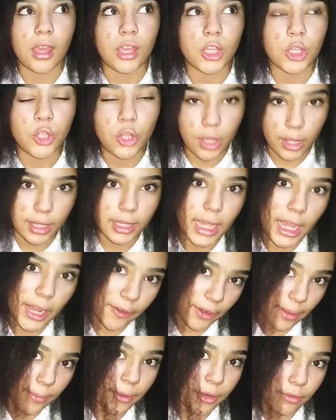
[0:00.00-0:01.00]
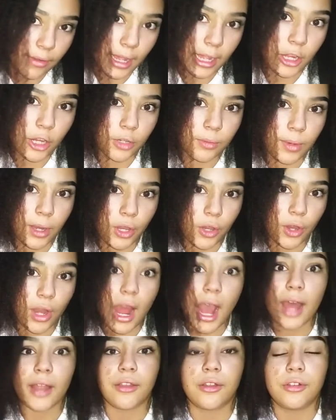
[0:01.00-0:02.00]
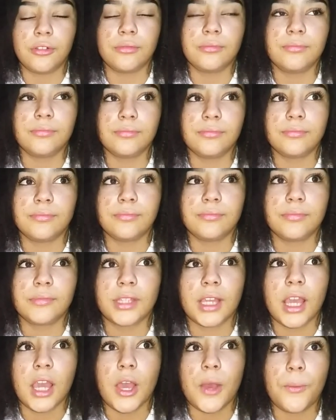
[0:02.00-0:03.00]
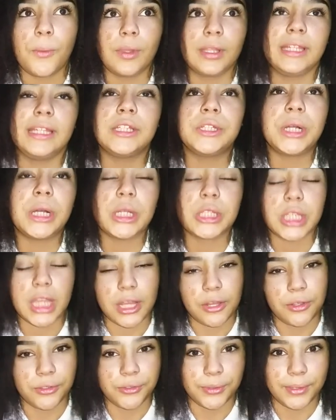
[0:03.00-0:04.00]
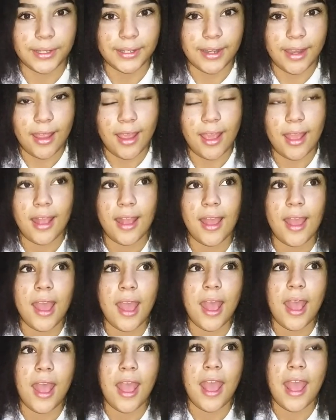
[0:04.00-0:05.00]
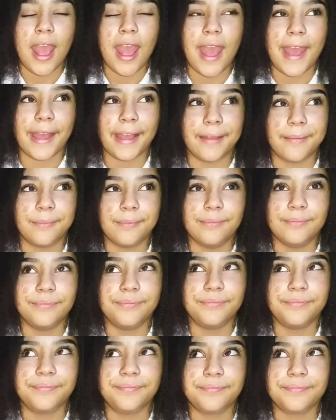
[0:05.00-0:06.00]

you know how you get a criminal record when you're an adult. He got a child's one, and